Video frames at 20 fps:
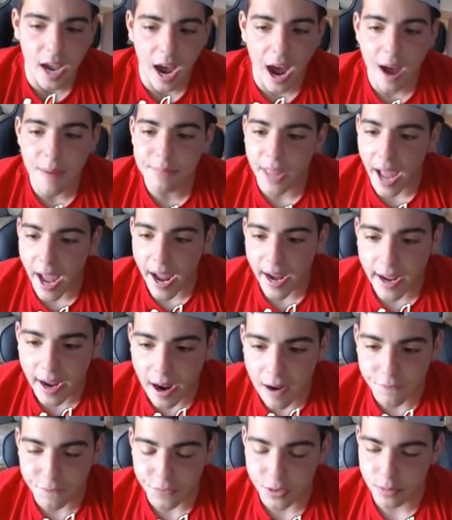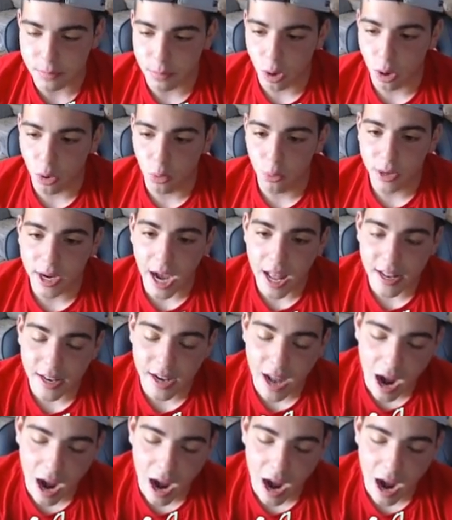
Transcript: I'm that confident, bro. We got